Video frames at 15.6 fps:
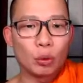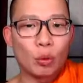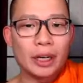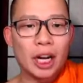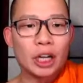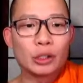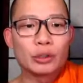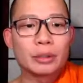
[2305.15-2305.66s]

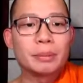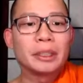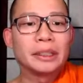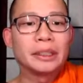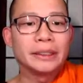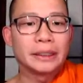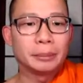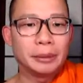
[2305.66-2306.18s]
100
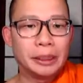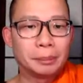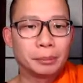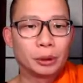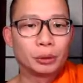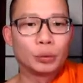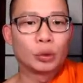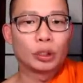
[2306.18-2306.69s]
million
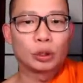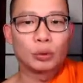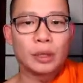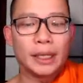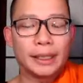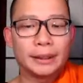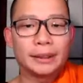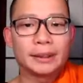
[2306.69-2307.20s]
people
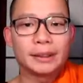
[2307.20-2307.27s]
worldwide.